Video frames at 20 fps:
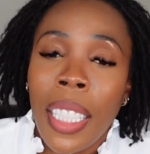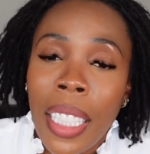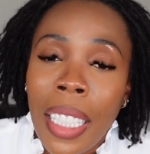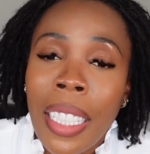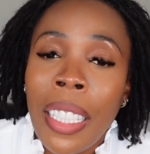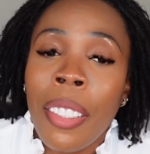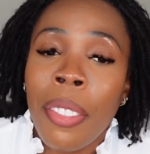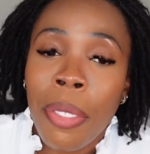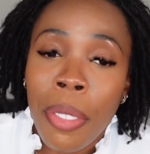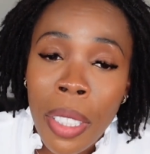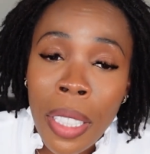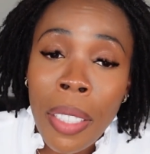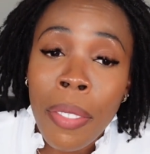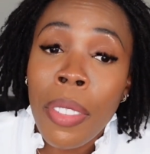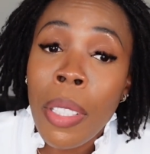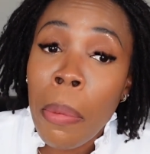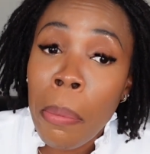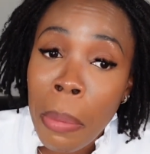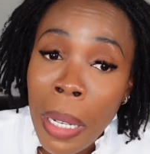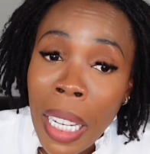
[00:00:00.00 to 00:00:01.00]
If
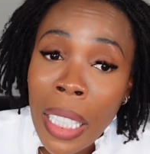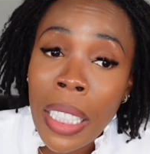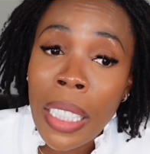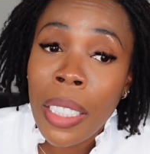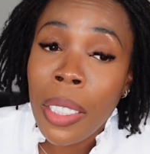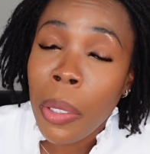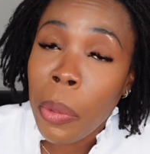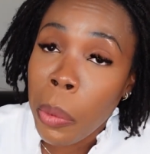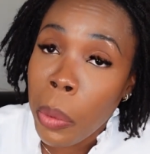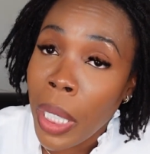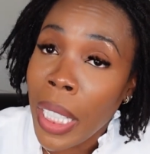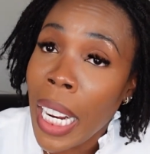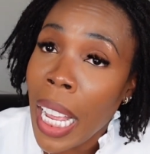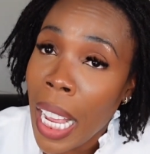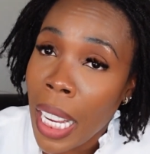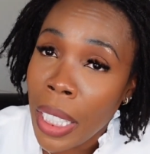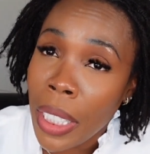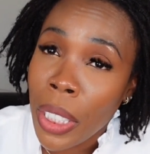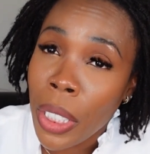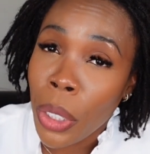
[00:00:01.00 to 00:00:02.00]
the man is the one
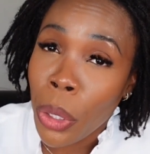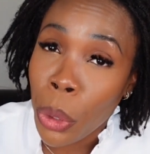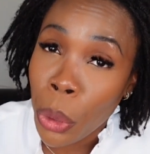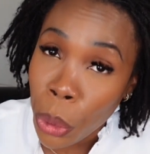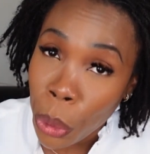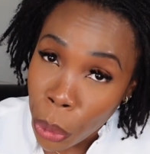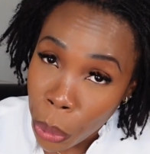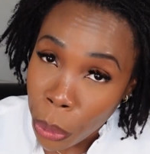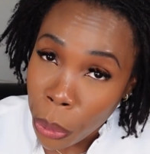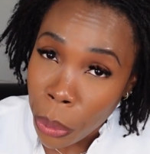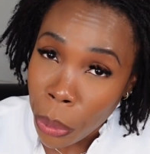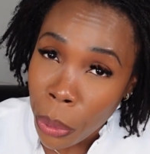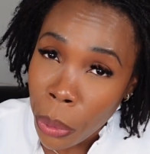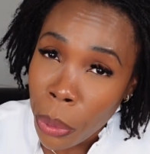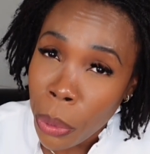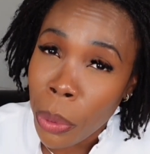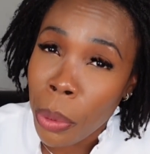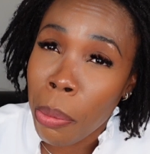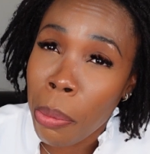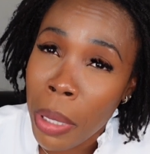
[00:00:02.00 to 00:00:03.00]
asking you
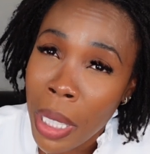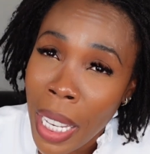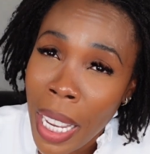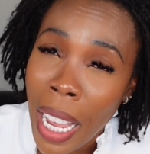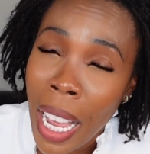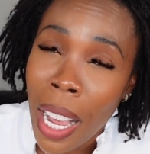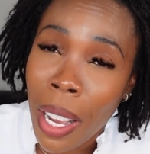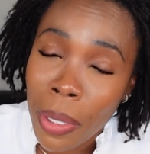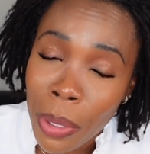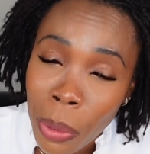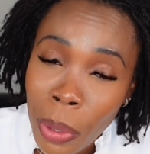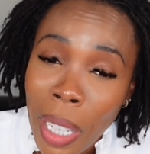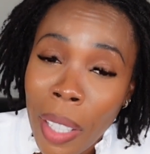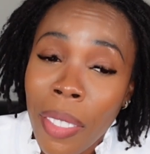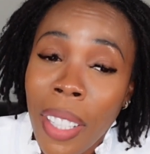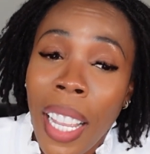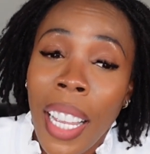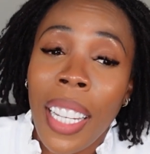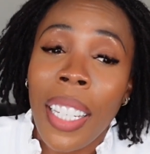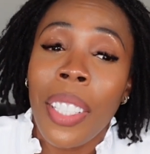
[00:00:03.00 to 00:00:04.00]
to be a housewife,
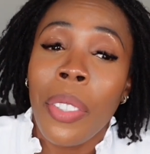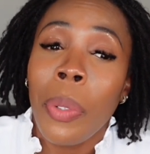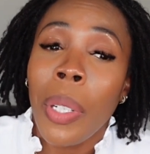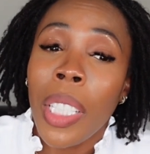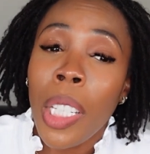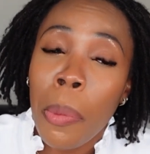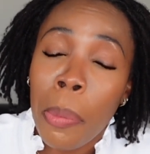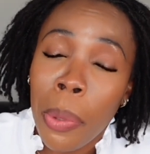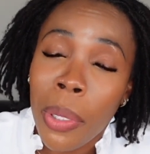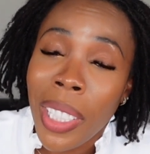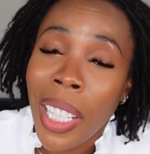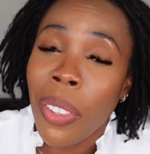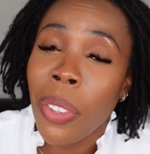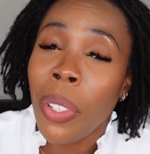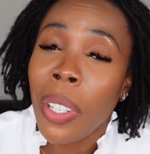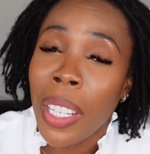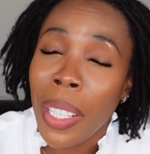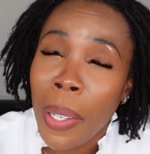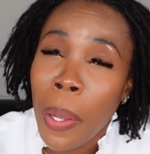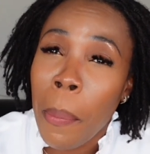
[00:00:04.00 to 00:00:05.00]
like when you start
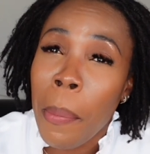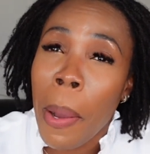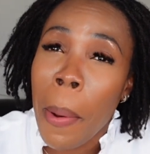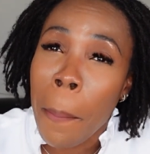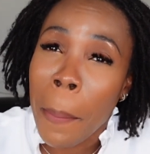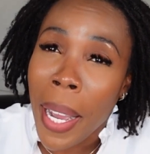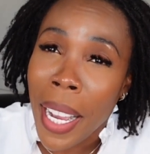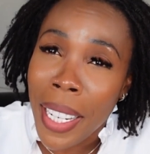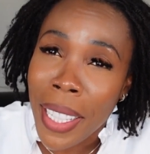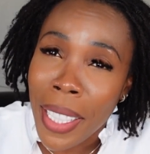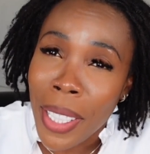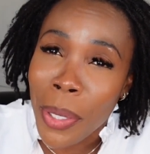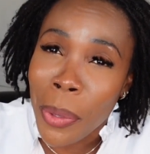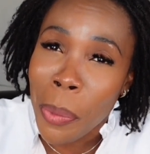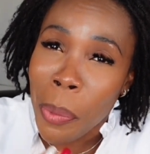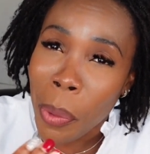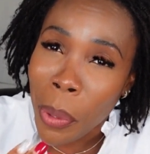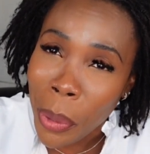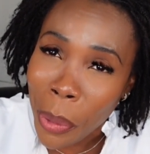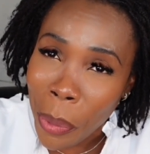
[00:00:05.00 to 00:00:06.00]
talking about marriage
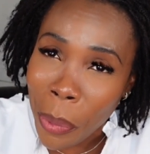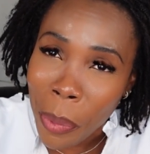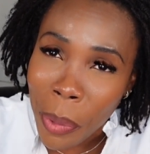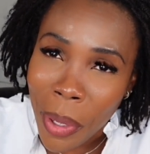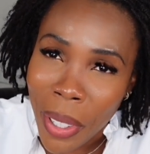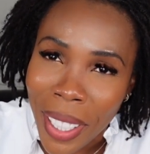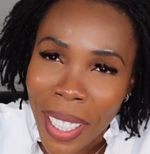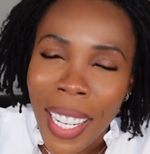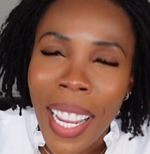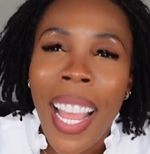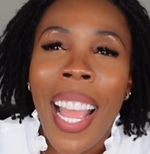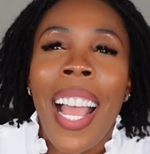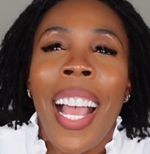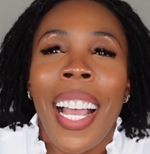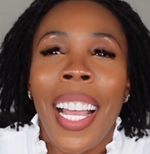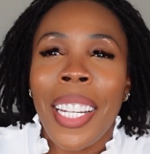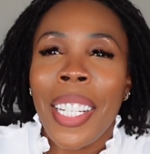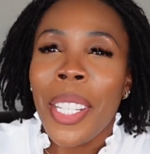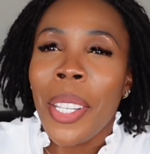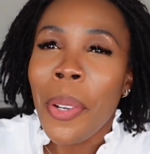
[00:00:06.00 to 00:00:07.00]
one-on-one,
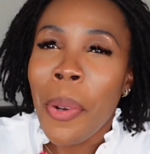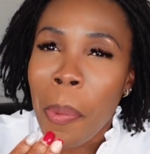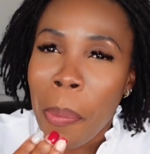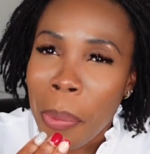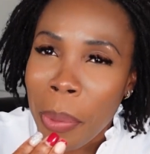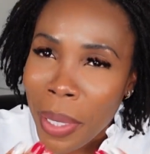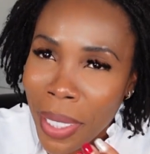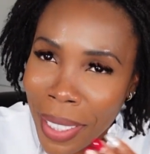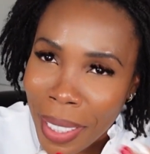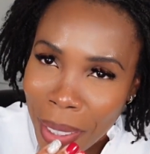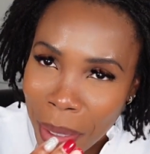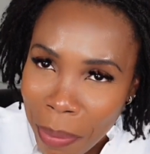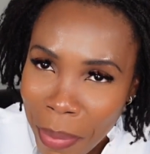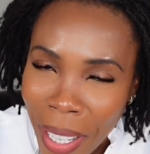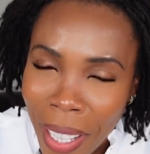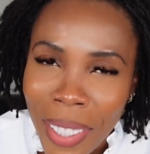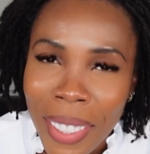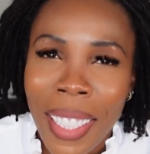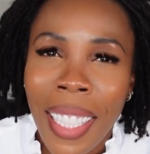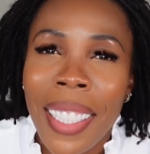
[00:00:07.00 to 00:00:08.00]
and he opens his
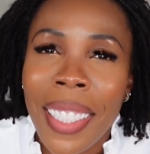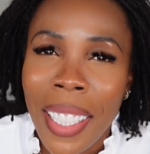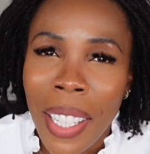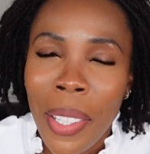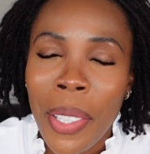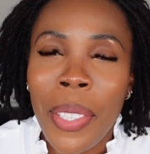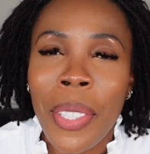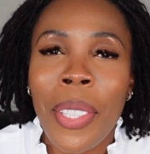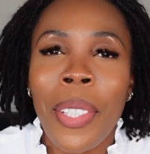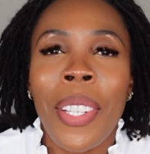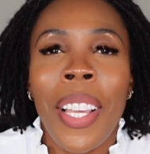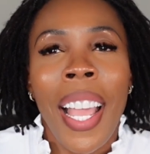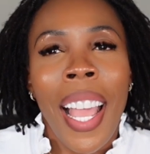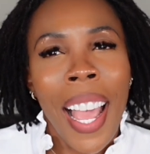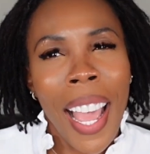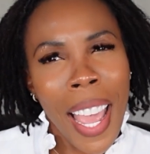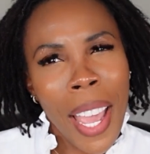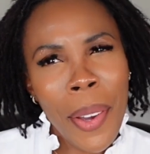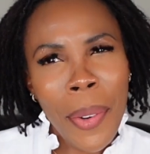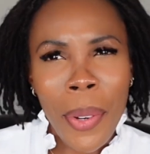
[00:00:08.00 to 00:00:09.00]
mouth and tells you,
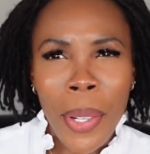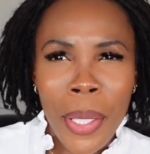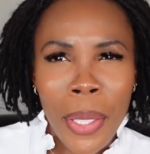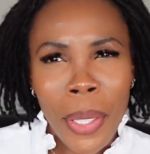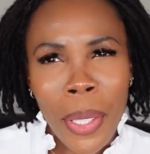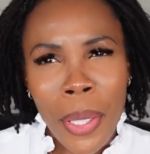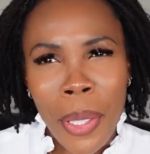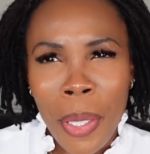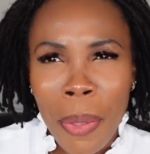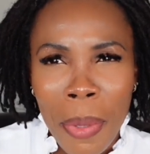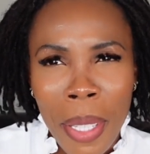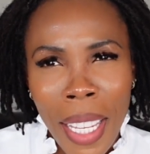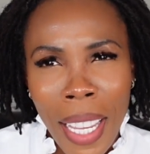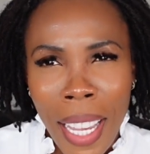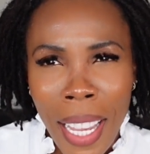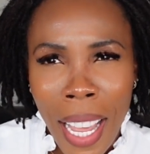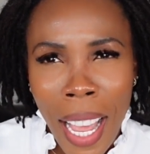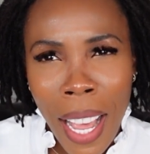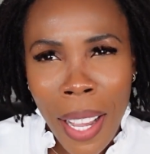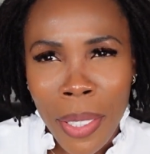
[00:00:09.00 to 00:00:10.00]
I want you to be
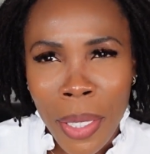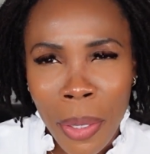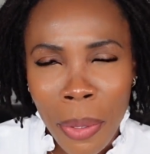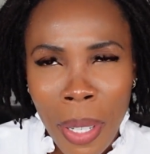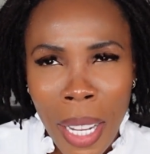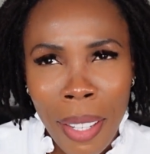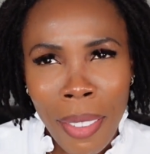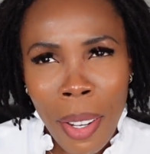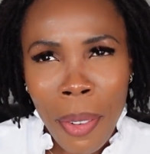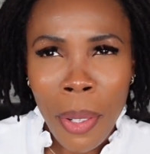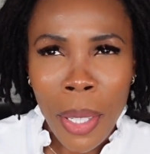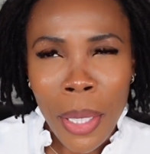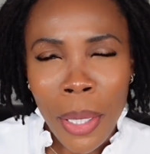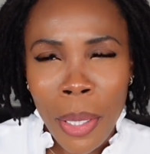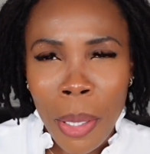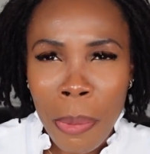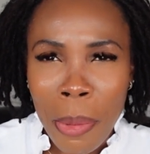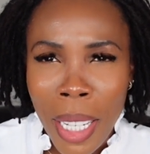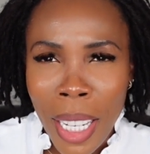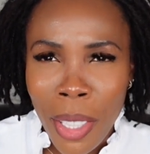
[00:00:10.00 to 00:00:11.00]
a housewife, I want
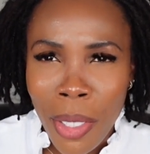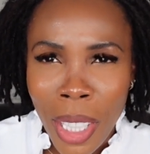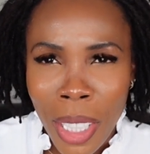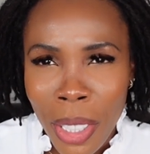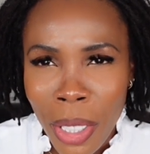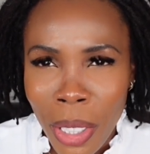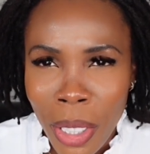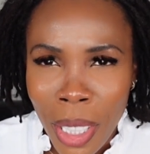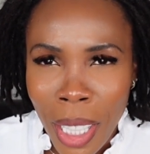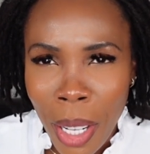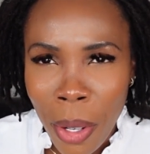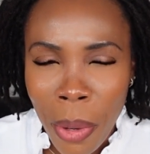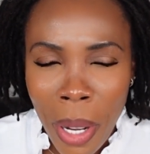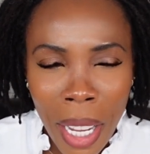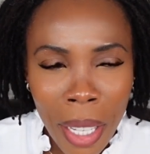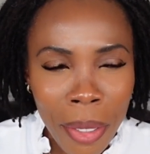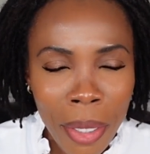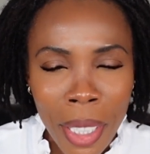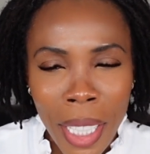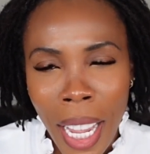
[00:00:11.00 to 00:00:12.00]
you to be a traditional
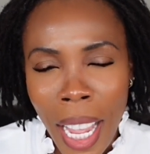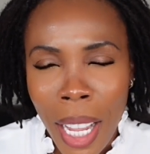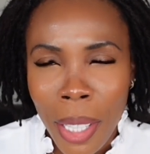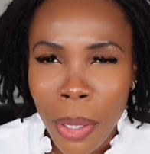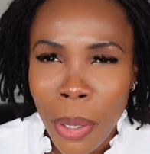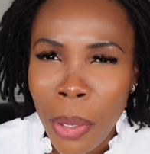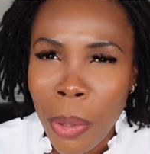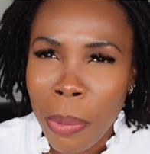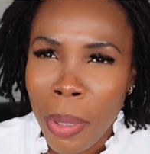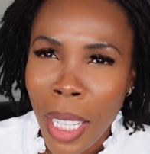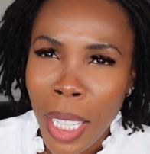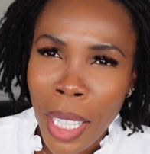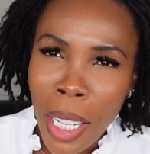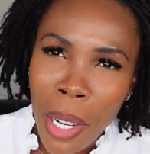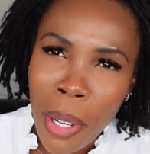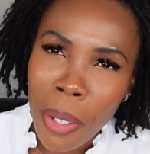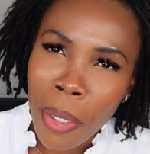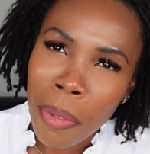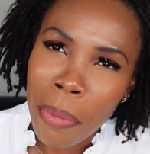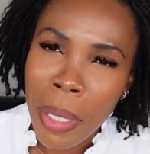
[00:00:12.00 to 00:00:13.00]
wife, stay at home, take
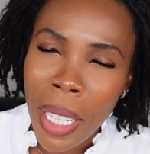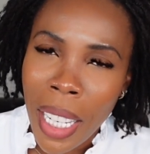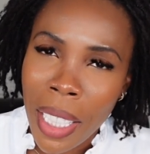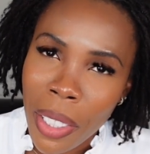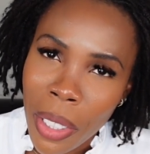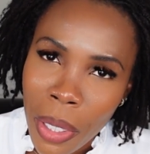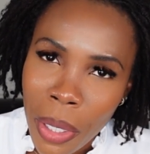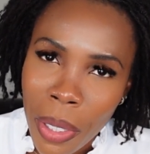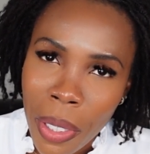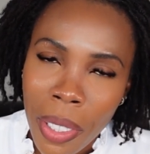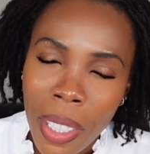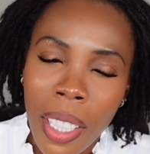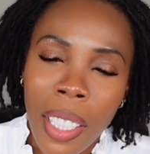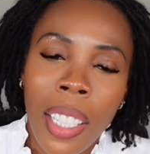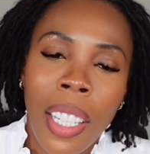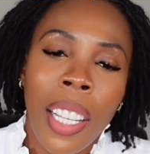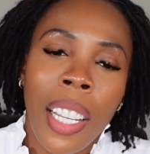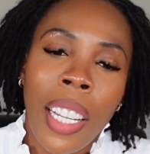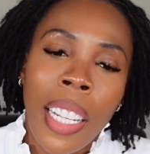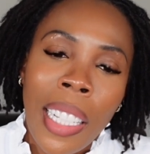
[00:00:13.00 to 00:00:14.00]
care of me and the
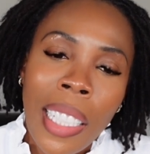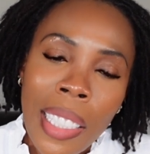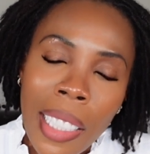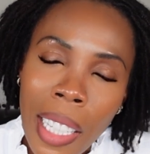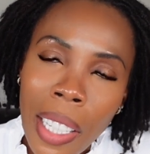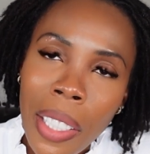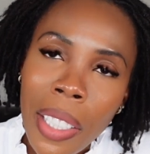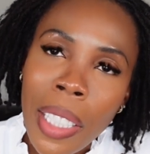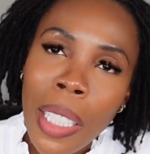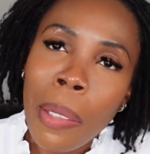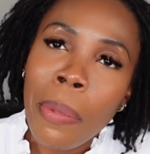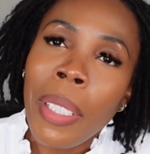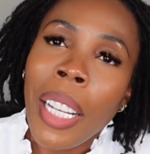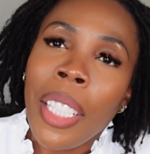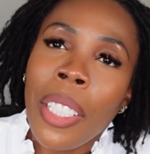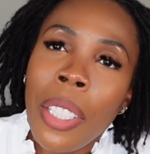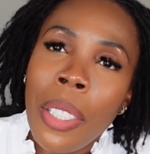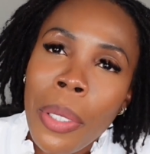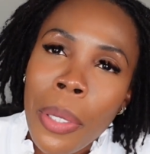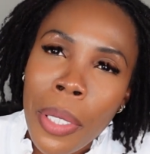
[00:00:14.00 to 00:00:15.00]
children, tell him that
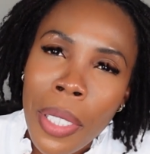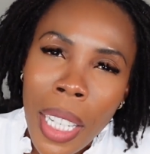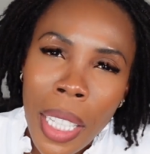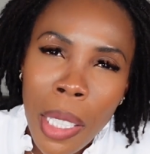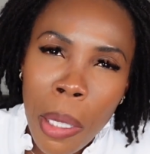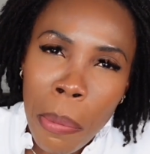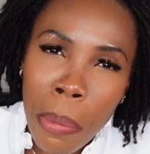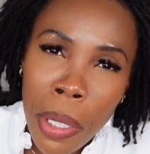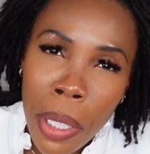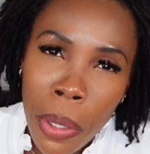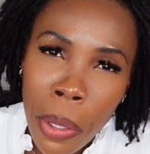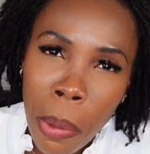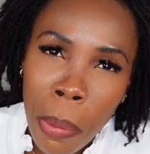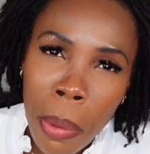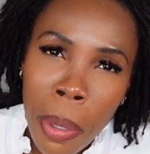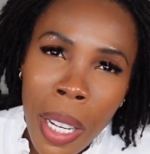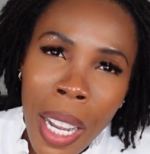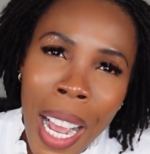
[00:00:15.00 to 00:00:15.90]
you need to sign a prenup.